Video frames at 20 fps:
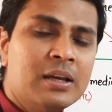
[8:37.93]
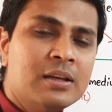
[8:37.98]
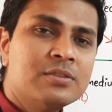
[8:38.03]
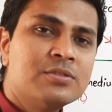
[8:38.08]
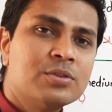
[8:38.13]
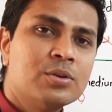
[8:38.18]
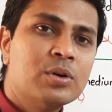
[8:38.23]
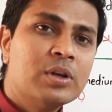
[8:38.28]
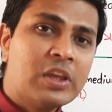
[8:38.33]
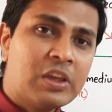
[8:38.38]

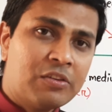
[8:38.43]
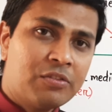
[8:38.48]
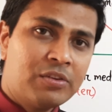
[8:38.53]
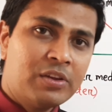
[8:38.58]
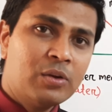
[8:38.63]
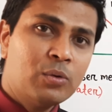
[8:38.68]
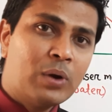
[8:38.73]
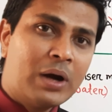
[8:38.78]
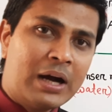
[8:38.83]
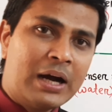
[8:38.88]
So if
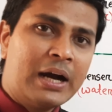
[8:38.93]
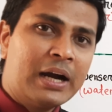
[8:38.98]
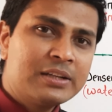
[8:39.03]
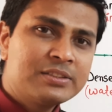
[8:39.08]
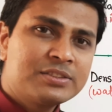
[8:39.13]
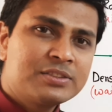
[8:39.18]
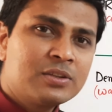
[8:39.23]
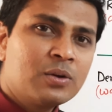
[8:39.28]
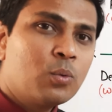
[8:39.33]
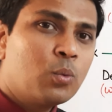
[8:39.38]
you
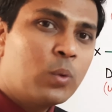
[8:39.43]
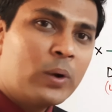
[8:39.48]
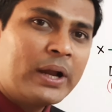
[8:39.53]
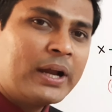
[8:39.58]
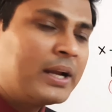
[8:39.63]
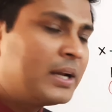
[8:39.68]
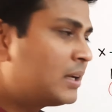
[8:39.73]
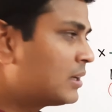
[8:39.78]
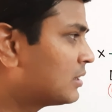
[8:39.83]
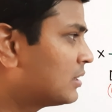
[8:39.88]
asked
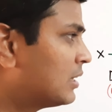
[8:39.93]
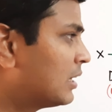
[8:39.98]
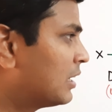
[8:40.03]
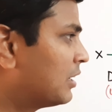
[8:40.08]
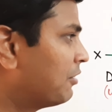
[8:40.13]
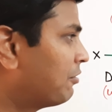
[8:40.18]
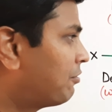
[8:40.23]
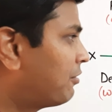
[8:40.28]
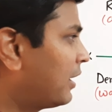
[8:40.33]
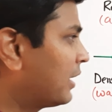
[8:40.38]
where the
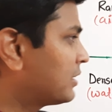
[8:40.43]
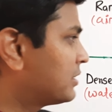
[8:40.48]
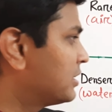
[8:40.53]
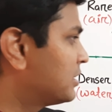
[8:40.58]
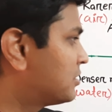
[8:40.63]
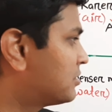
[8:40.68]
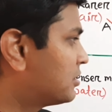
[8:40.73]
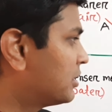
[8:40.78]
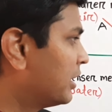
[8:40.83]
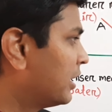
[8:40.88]

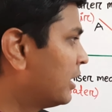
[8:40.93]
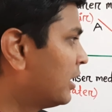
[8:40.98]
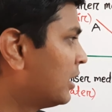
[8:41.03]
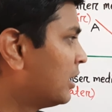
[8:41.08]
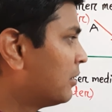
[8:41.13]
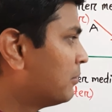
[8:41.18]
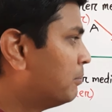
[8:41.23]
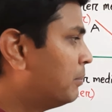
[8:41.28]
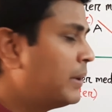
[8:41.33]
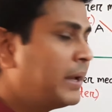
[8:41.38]
refracted
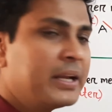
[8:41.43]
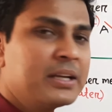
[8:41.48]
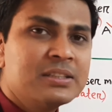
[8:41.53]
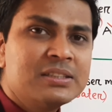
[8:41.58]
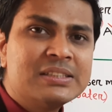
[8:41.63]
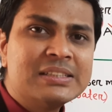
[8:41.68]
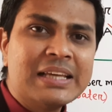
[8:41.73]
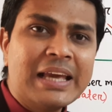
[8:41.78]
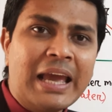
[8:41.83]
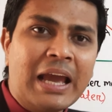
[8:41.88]
ray
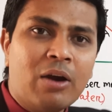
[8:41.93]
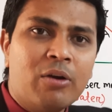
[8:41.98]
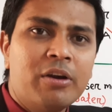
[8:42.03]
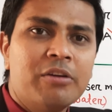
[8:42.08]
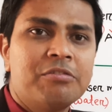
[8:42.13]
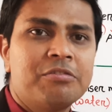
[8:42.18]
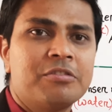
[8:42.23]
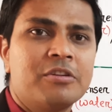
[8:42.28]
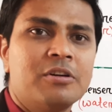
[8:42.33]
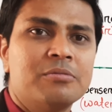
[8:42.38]
bends
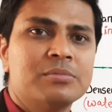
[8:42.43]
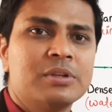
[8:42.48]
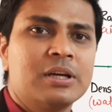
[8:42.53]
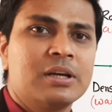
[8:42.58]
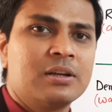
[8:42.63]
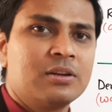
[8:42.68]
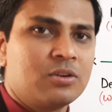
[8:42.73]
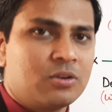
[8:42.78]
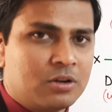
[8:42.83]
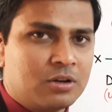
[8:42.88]
away from
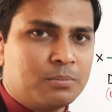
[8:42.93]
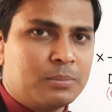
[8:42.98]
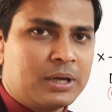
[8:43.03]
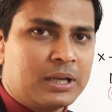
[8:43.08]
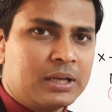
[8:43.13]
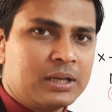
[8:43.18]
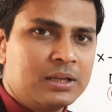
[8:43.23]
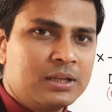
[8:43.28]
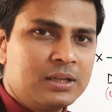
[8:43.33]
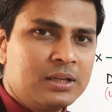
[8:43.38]
the
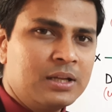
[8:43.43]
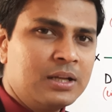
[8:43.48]
normal,